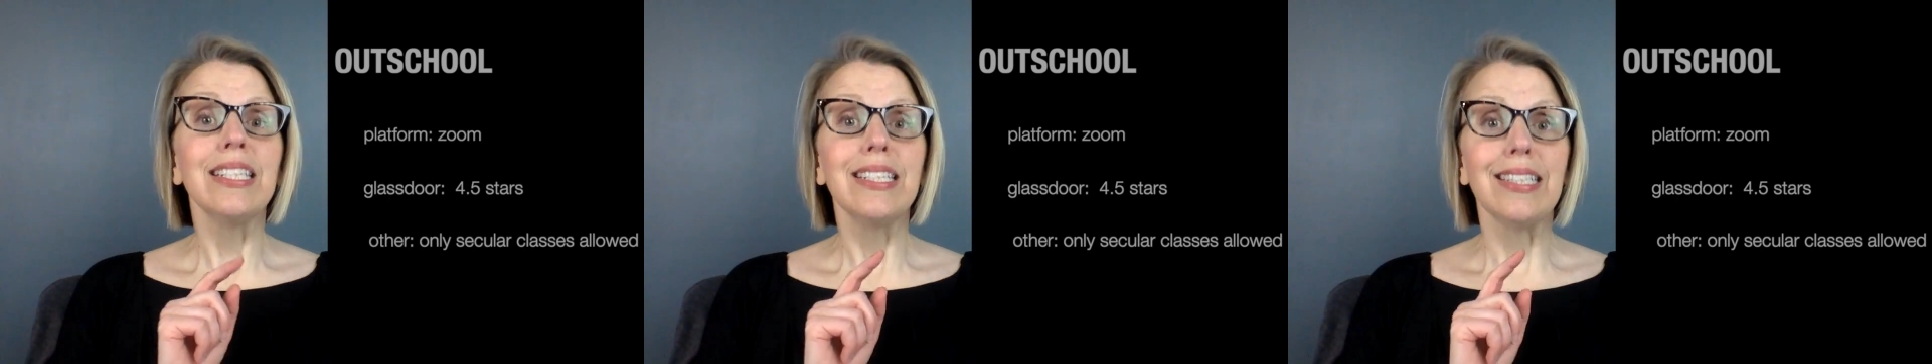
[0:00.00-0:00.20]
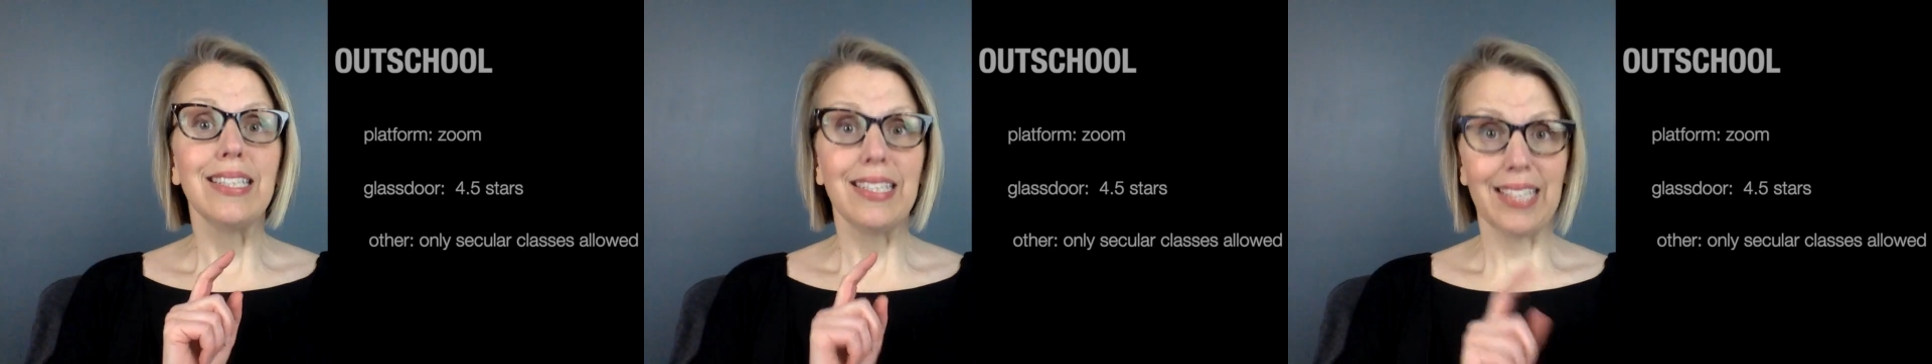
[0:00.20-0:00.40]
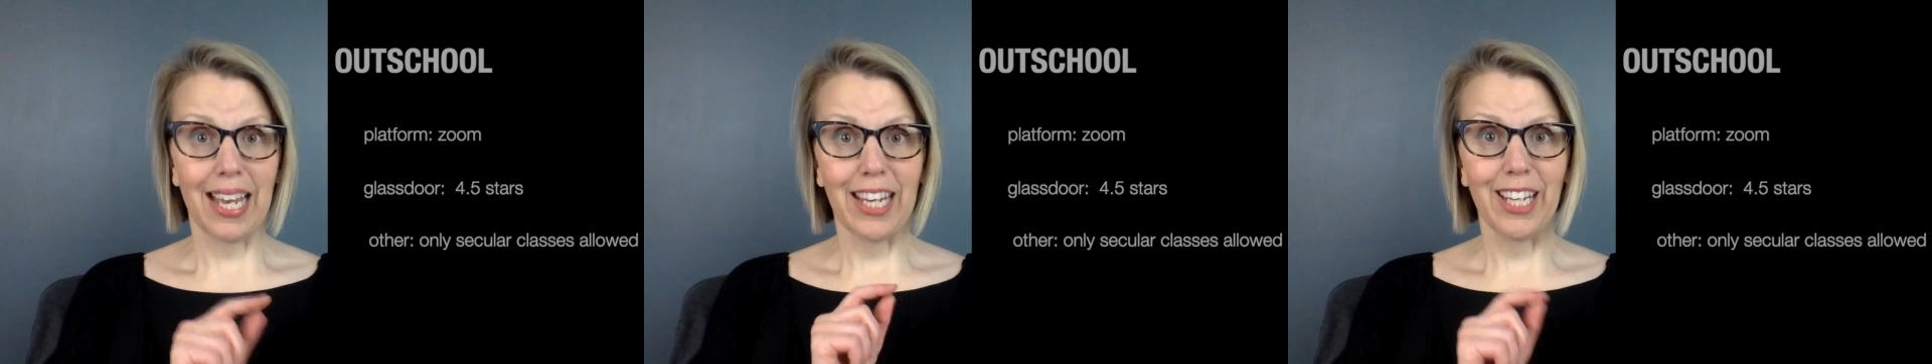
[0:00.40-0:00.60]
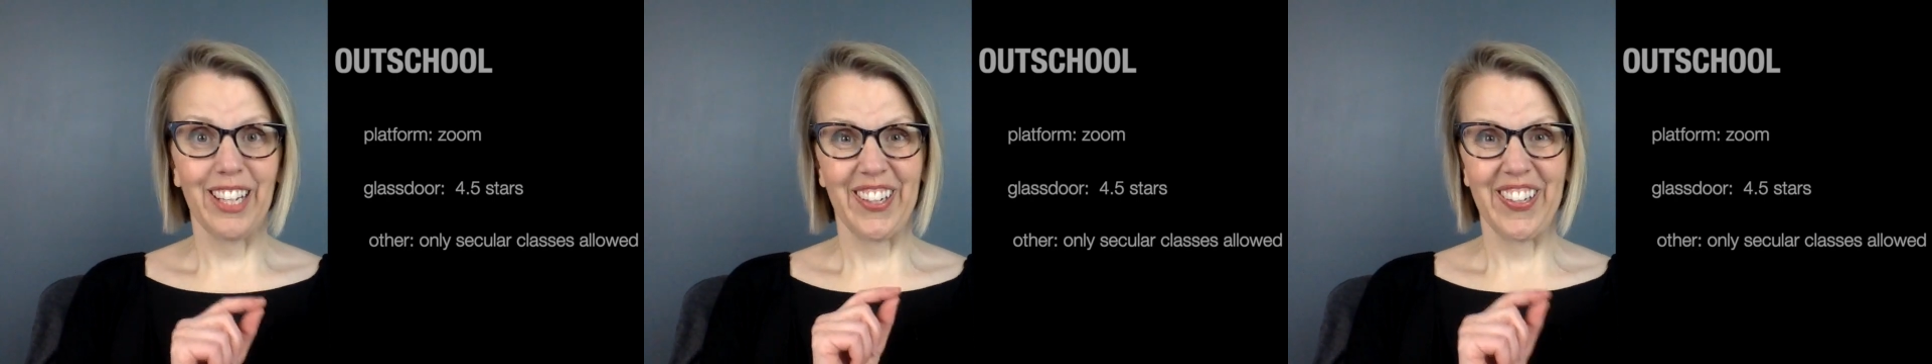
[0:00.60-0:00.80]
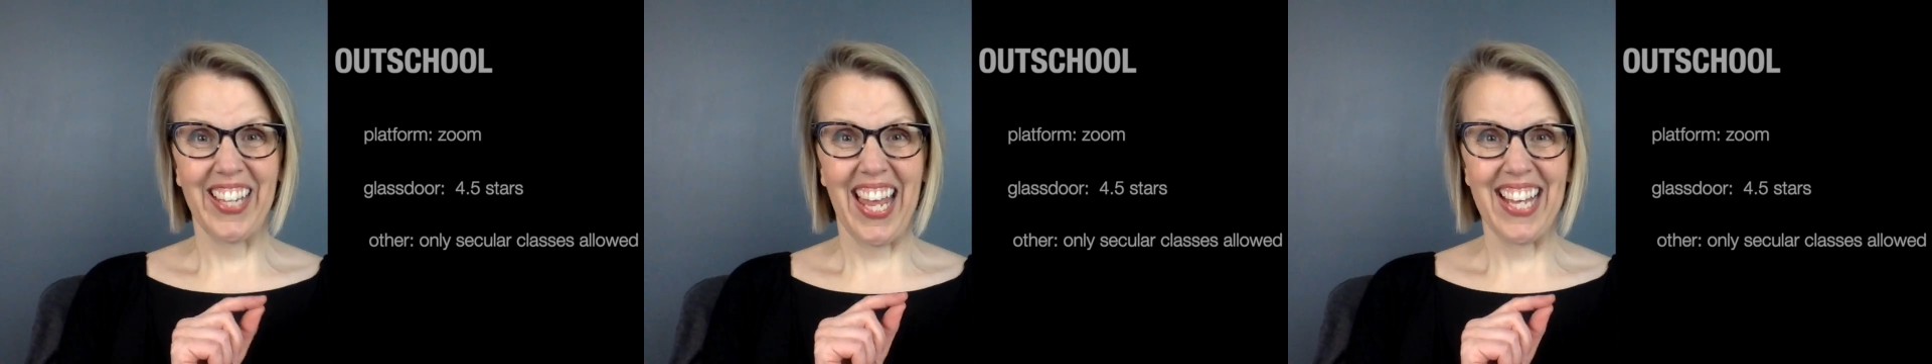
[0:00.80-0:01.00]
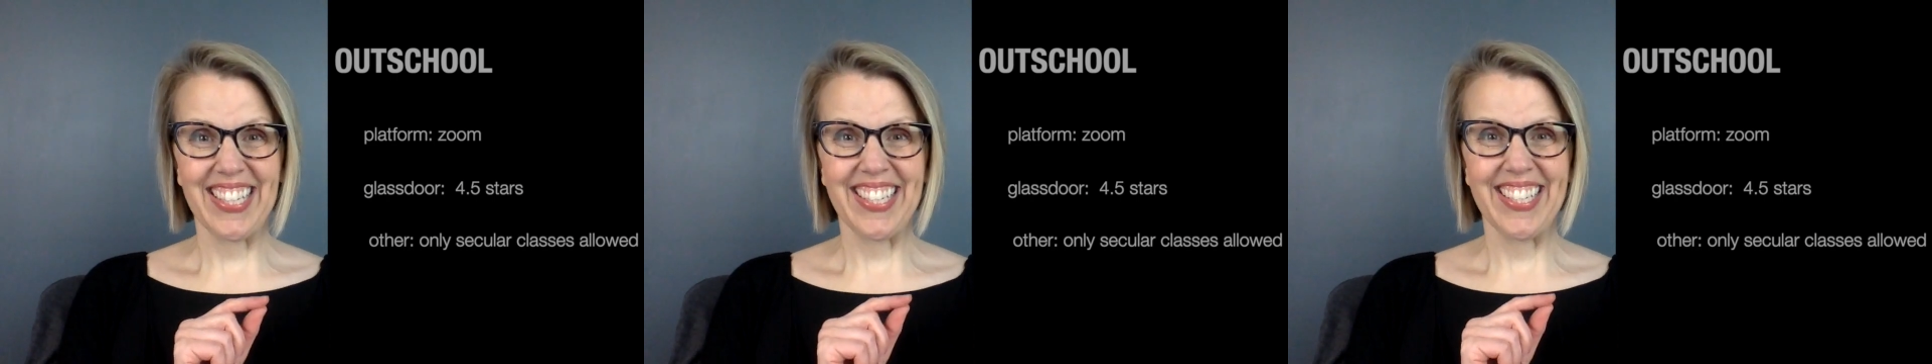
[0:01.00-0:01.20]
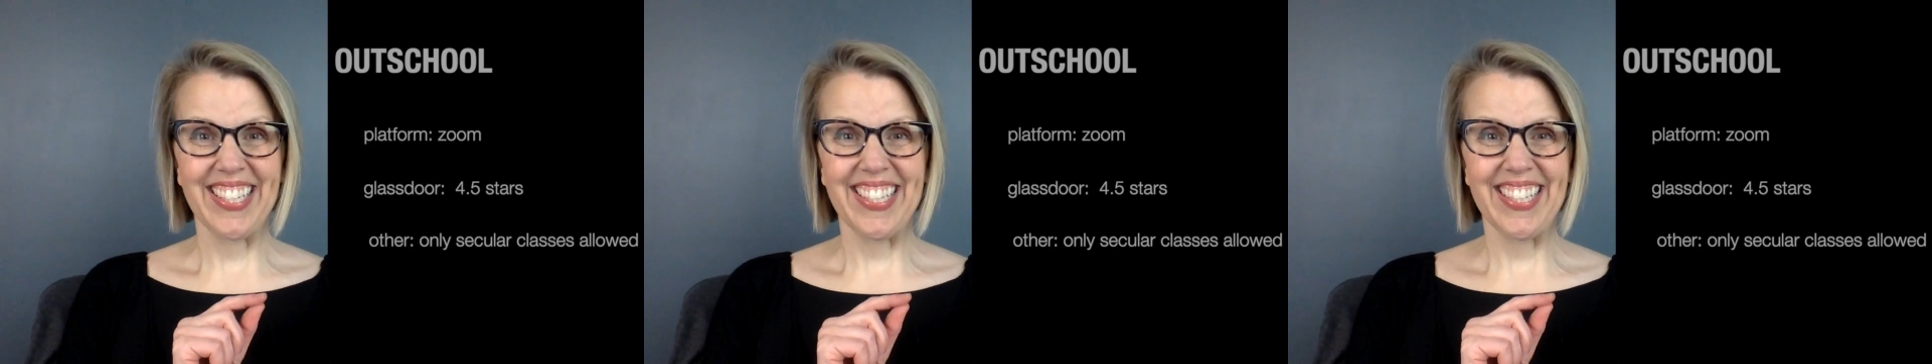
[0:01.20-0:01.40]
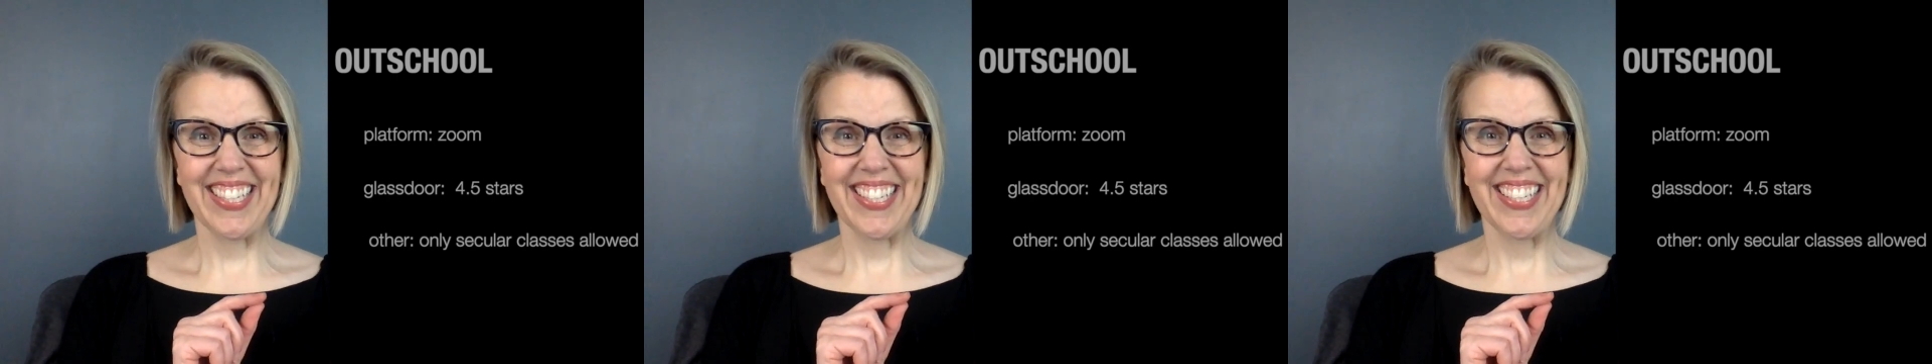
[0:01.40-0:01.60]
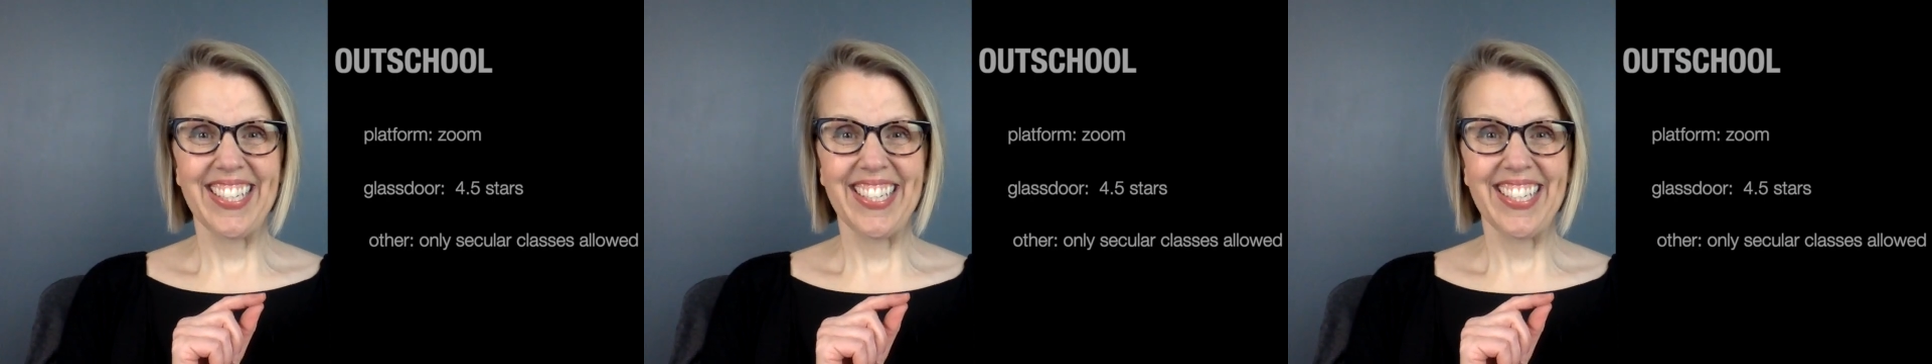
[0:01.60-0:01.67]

secular classes.